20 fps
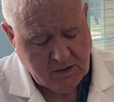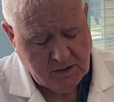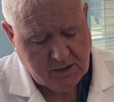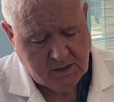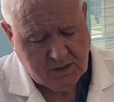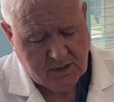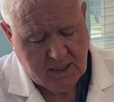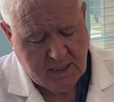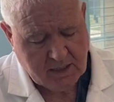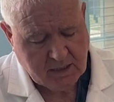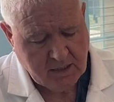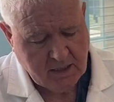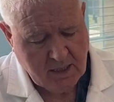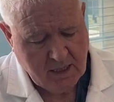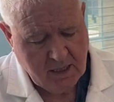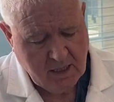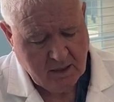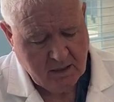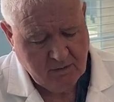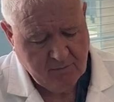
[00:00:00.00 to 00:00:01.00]
a
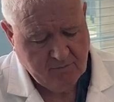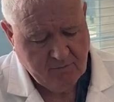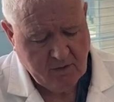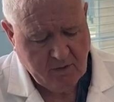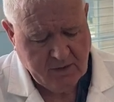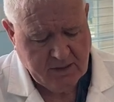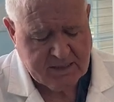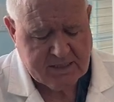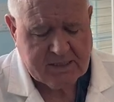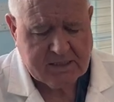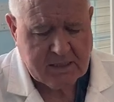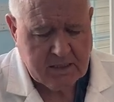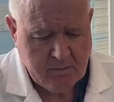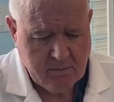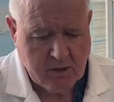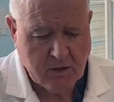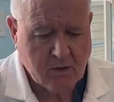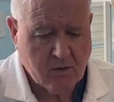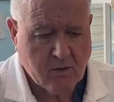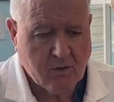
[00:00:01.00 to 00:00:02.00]
technique very
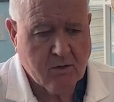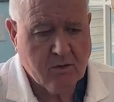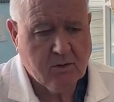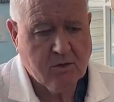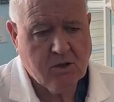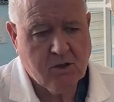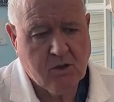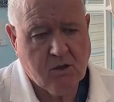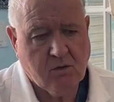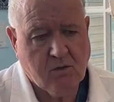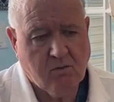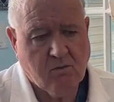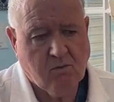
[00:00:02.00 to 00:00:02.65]
similar to